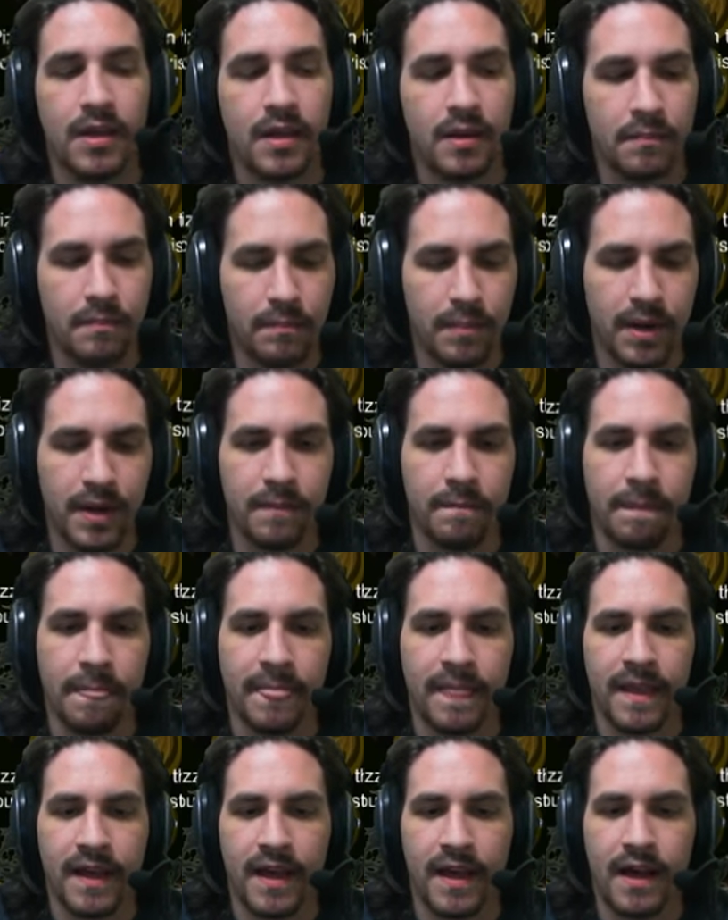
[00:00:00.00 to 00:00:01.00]
But
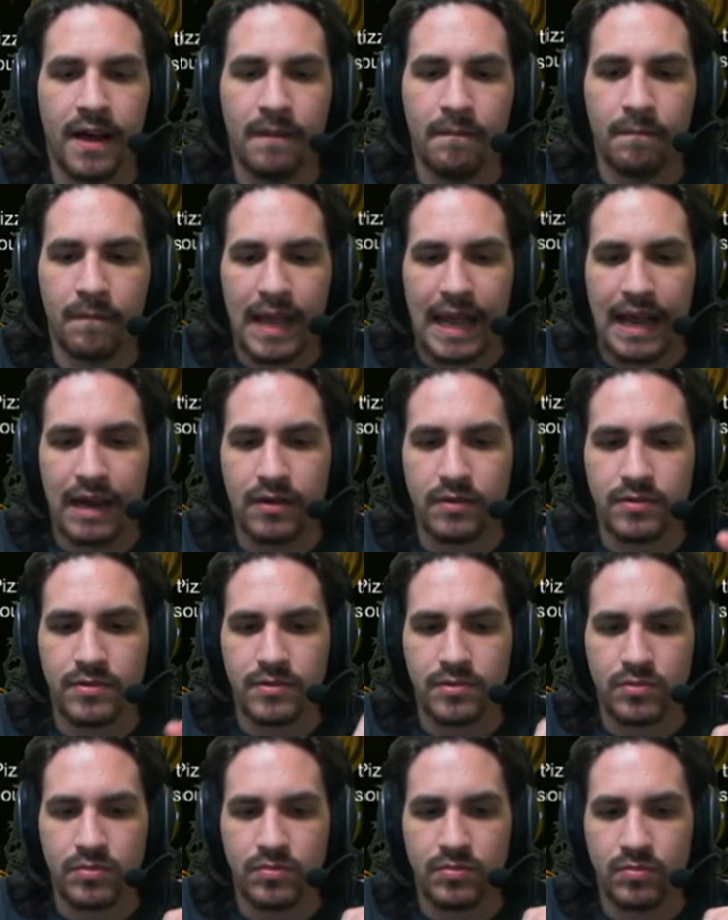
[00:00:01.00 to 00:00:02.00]
um, the
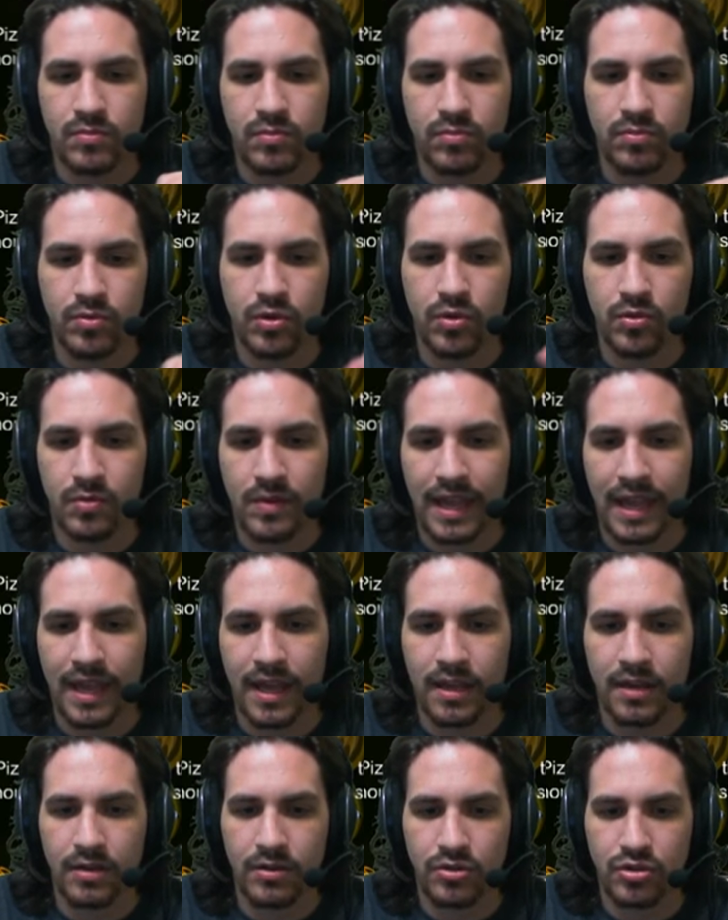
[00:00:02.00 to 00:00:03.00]
house, you
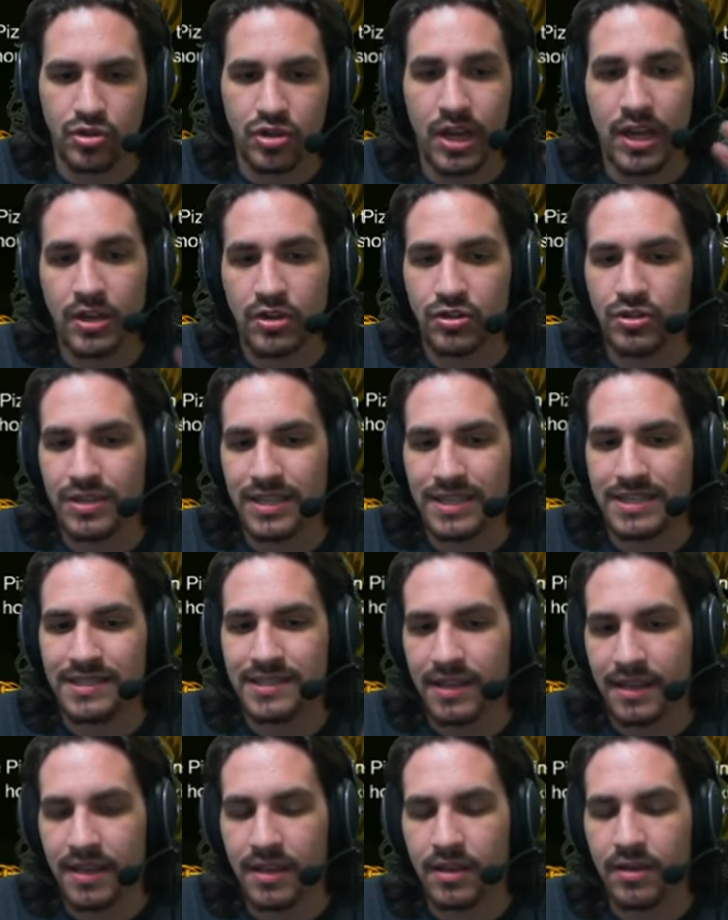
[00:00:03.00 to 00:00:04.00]
can change this
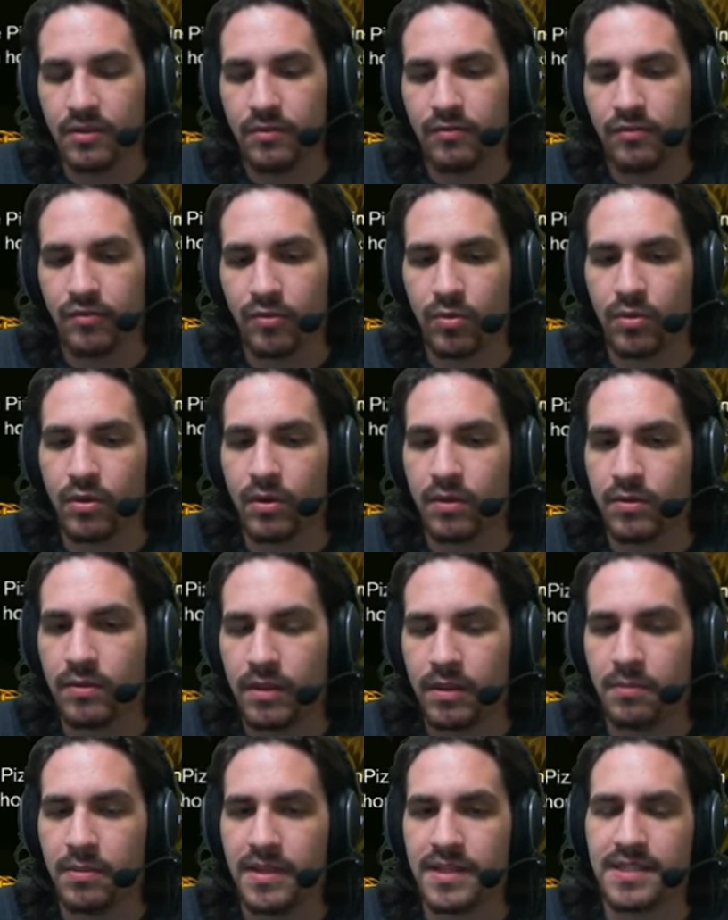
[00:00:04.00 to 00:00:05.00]
in for the
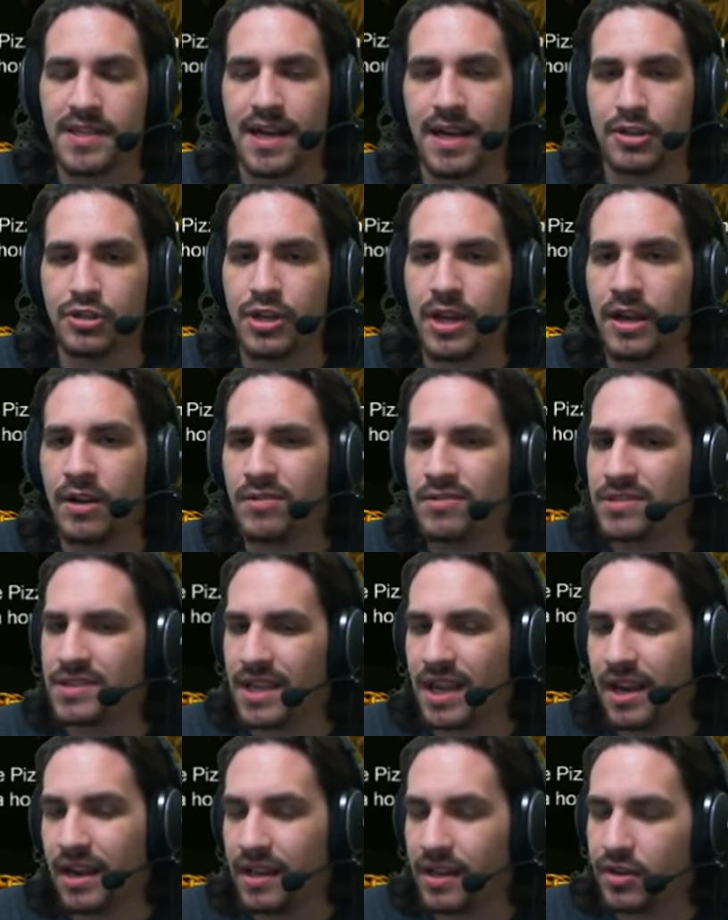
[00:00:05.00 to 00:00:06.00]
Pizza Hut house
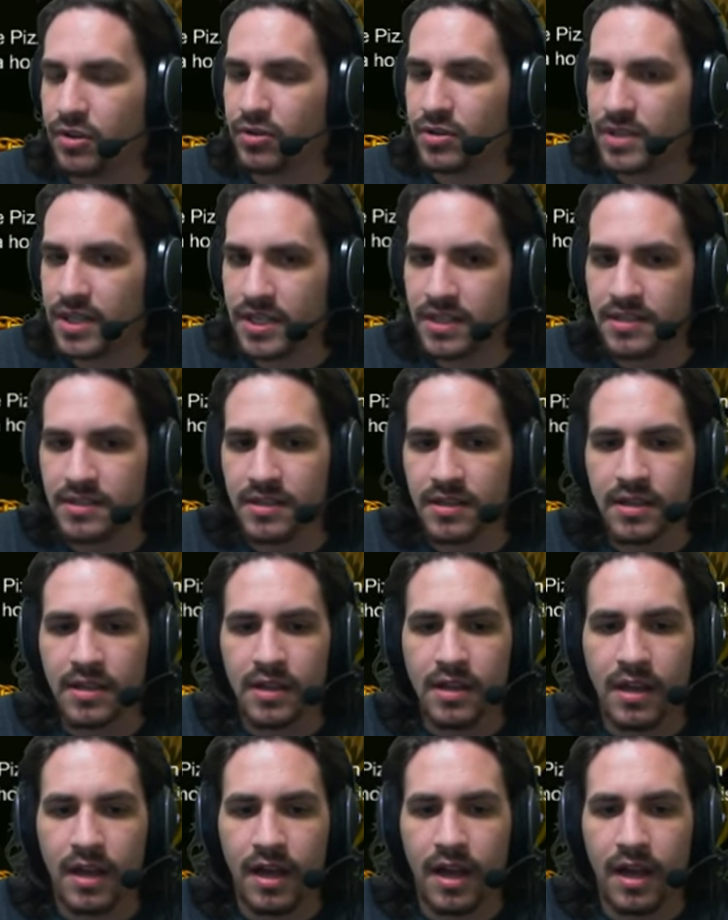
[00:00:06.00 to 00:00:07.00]
at a later date.
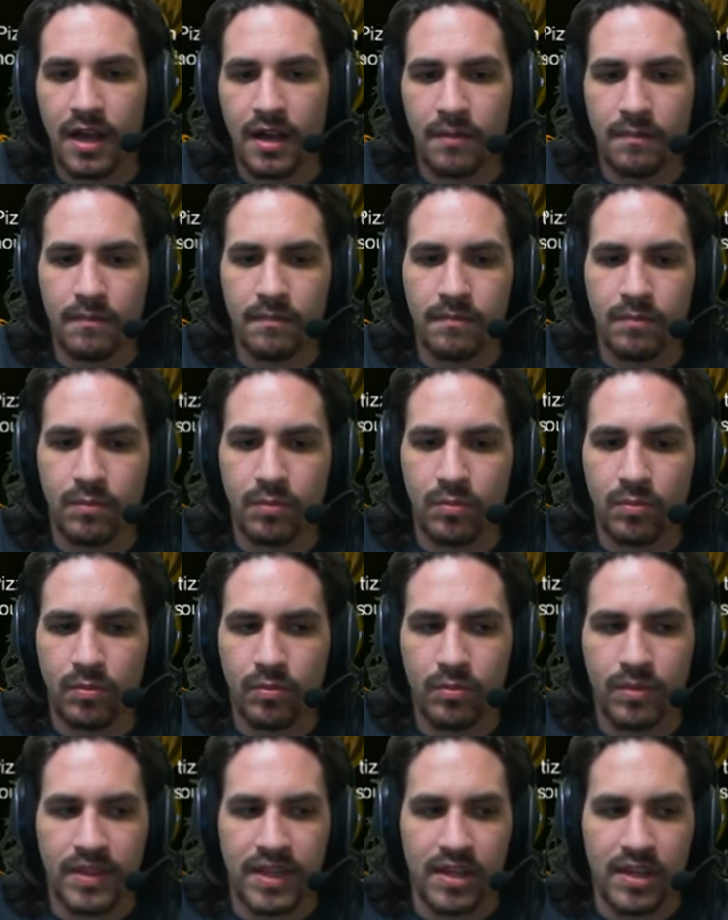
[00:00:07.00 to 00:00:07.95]
Um, the